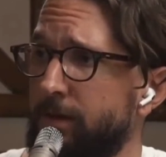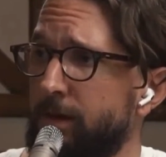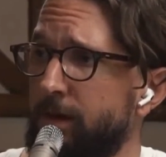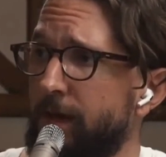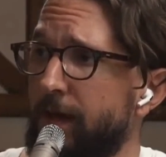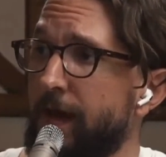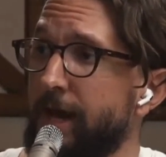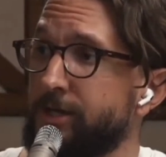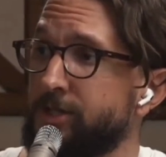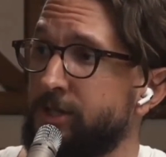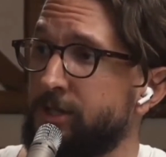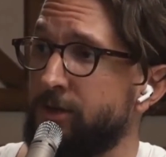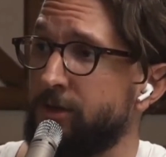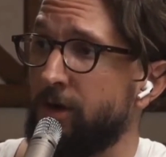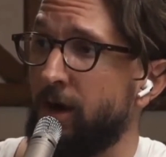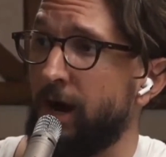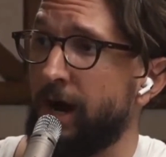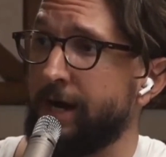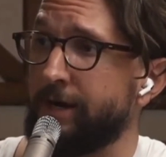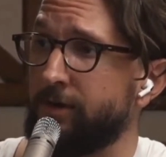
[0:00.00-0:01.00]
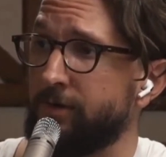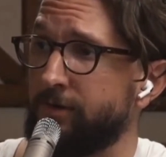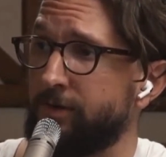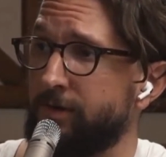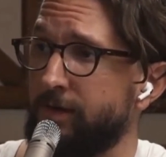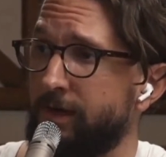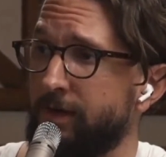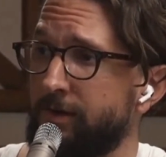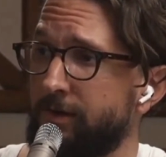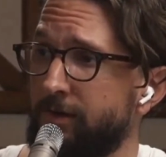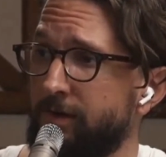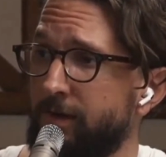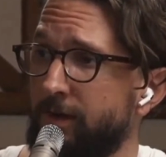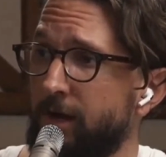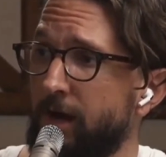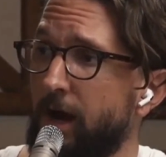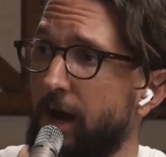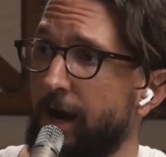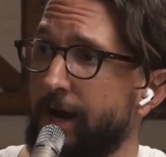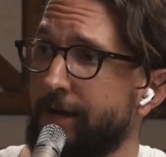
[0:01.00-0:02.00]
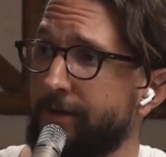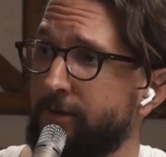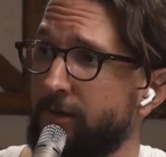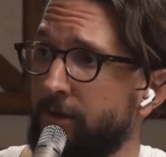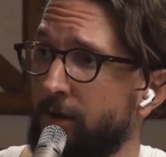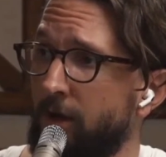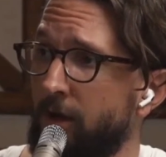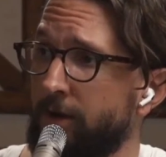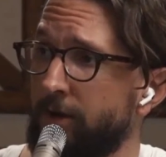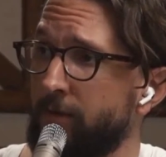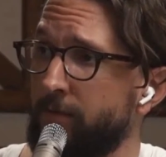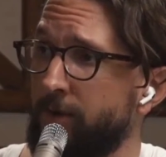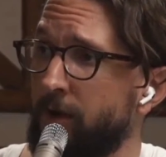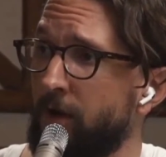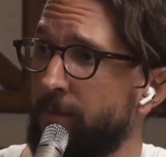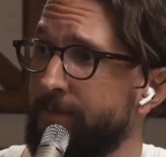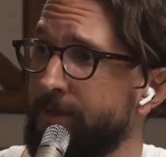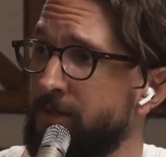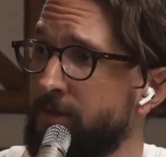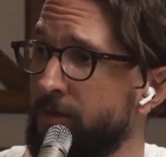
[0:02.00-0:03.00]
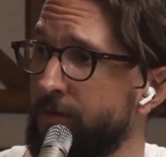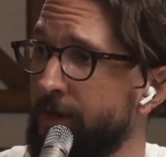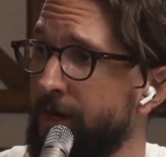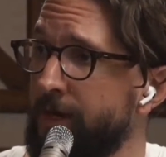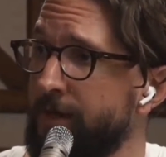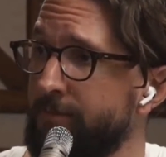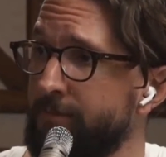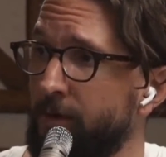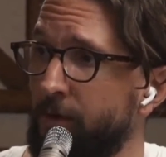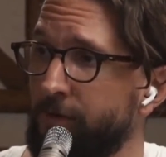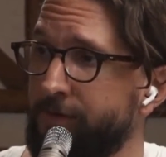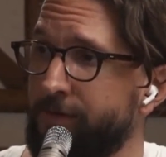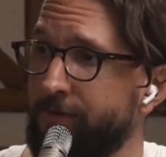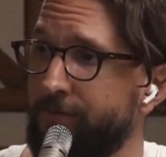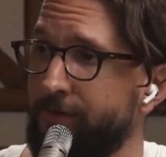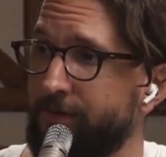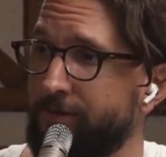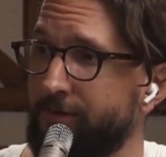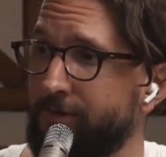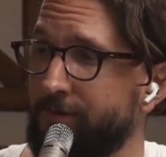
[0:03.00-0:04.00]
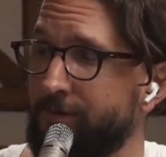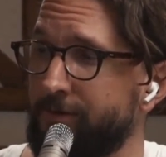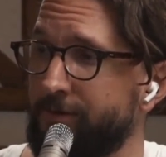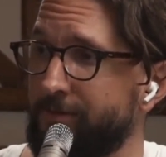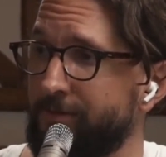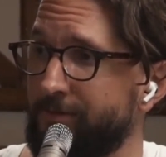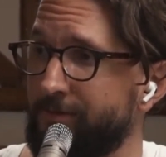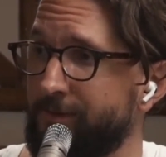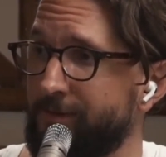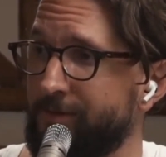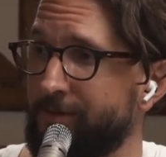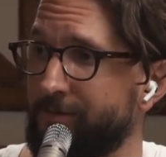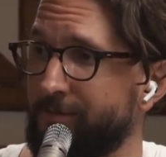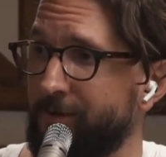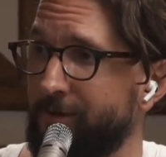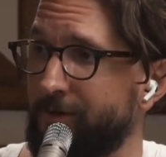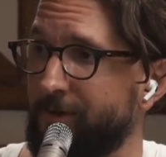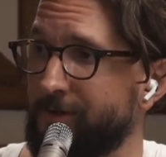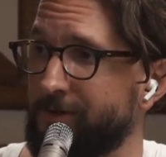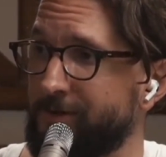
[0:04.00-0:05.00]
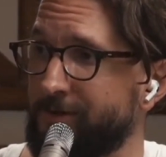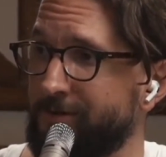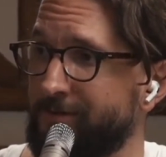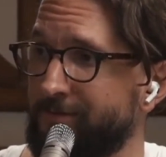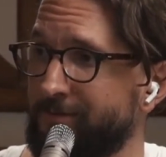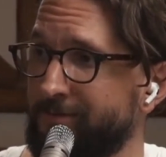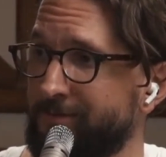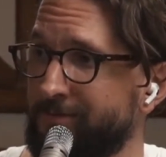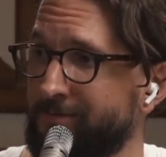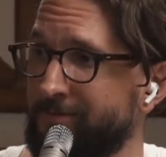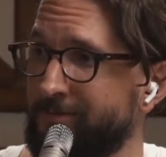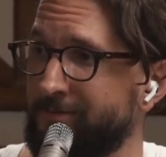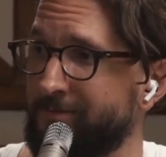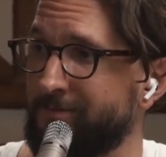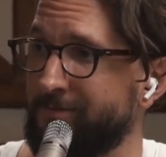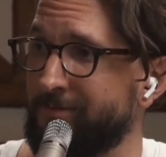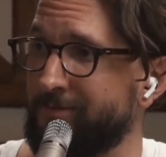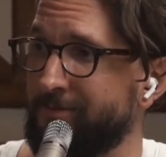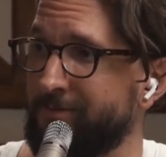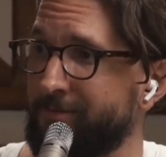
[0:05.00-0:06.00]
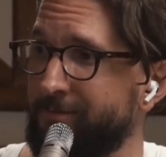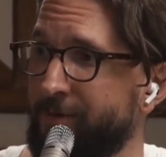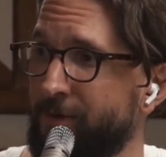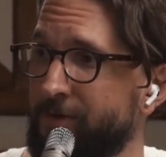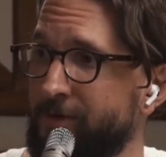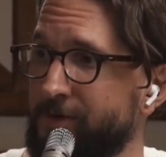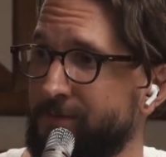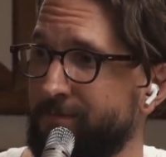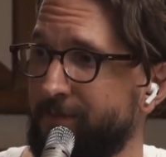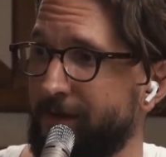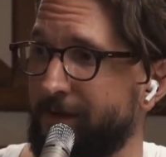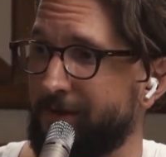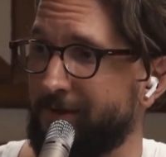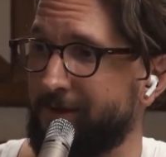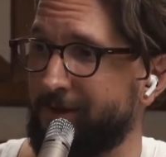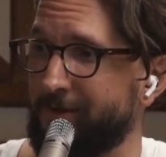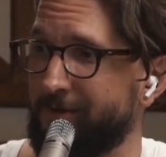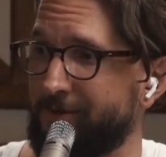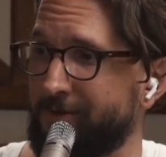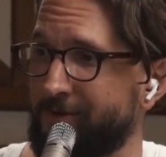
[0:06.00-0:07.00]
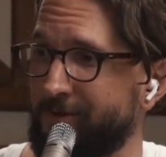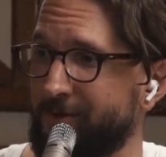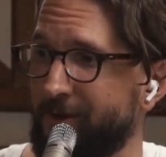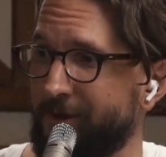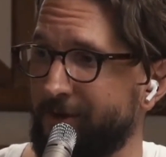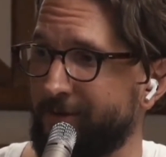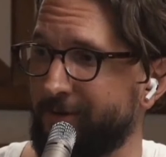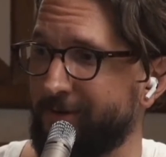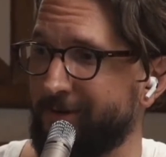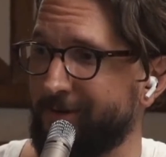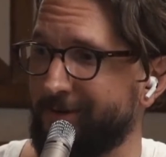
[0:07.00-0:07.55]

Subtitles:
Ashir Hyder says, I hit the lotto and I'll be donating most of it to you, Mr. Burnish. Burnish bless. Here's 200.